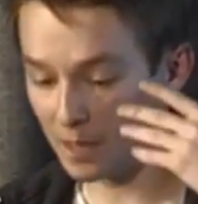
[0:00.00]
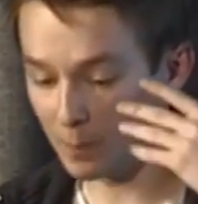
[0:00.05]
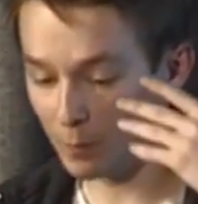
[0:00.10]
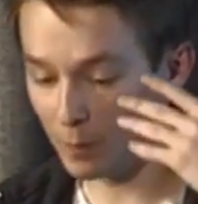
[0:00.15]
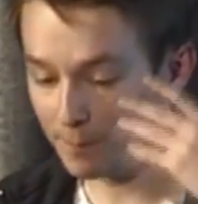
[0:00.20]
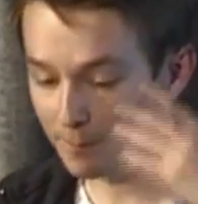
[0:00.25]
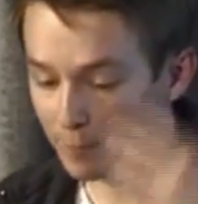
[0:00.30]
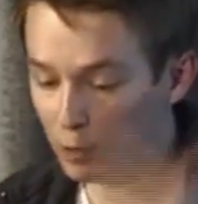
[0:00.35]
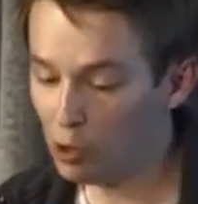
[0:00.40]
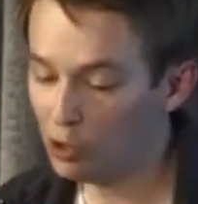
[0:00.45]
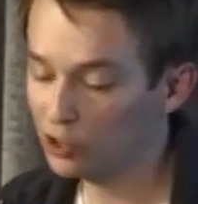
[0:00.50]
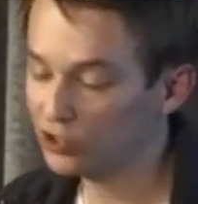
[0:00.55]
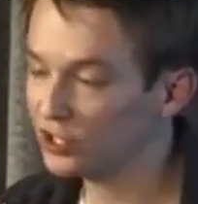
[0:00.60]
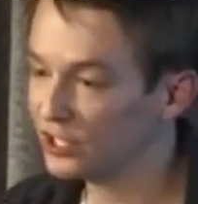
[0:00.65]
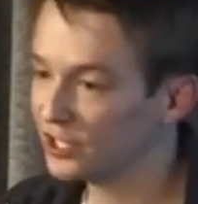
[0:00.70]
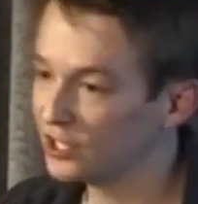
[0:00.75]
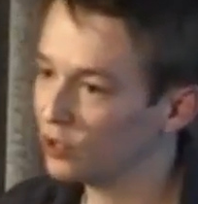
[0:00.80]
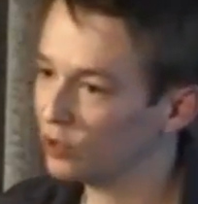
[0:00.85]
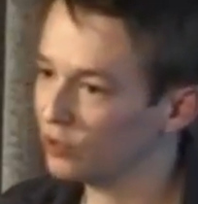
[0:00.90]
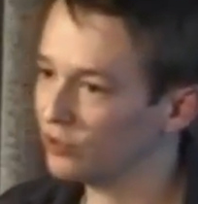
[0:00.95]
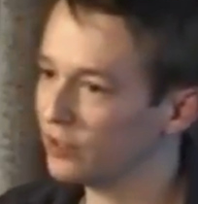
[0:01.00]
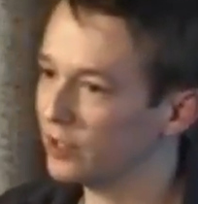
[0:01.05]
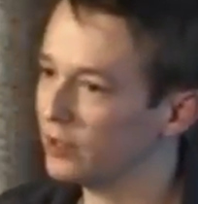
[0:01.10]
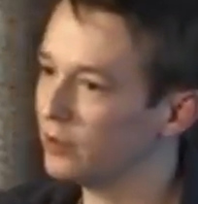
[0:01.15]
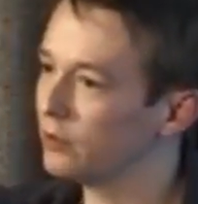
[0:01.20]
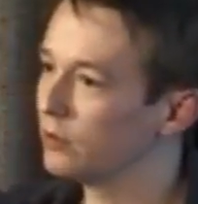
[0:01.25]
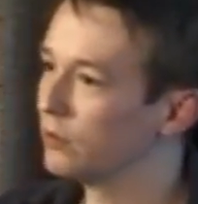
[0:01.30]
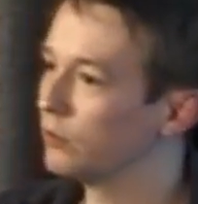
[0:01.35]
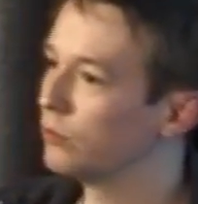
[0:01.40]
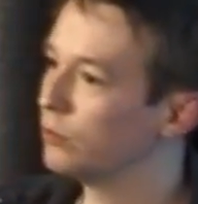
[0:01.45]
we're pushing content
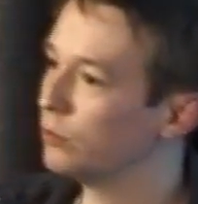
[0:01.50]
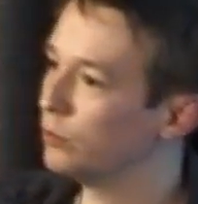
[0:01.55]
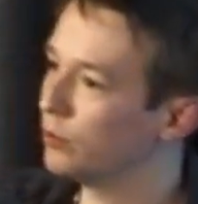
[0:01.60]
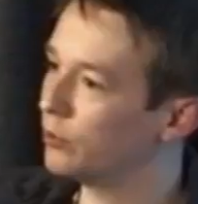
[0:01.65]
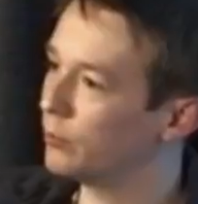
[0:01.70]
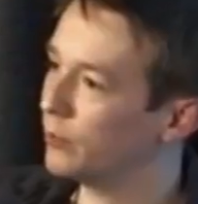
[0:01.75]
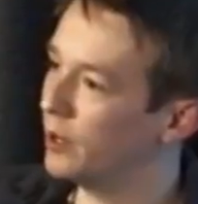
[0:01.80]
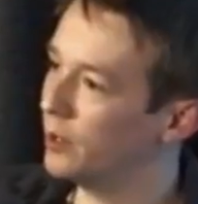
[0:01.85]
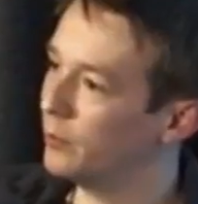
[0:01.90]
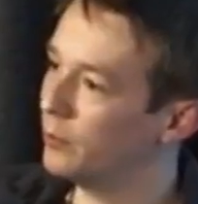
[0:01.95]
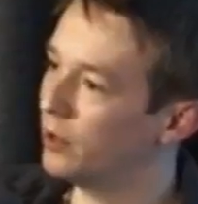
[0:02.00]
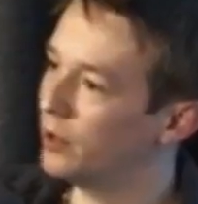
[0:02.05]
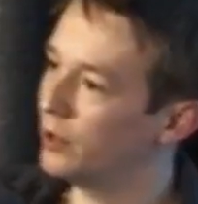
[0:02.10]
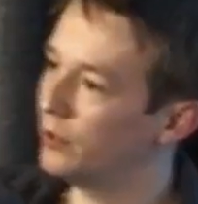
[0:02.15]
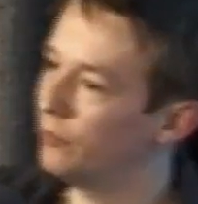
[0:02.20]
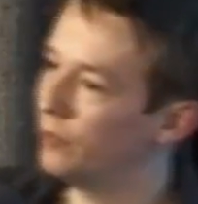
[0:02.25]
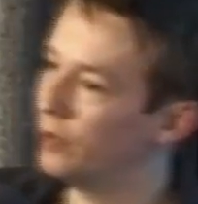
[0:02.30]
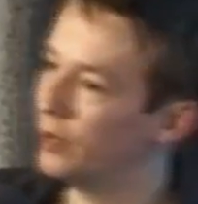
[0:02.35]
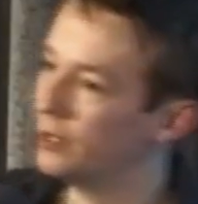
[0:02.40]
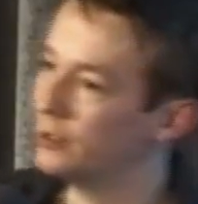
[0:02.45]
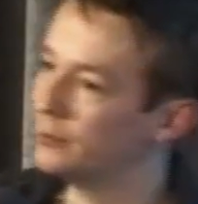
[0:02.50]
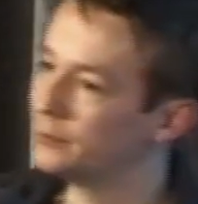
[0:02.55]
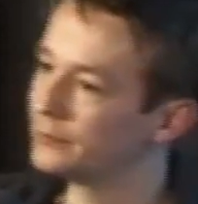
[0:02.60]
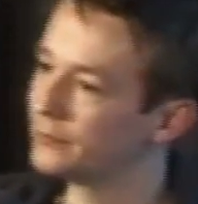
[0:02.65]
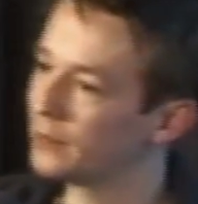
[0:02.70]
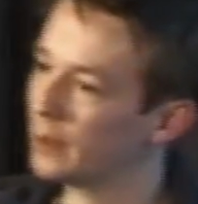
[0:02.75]
through this pipeline, really.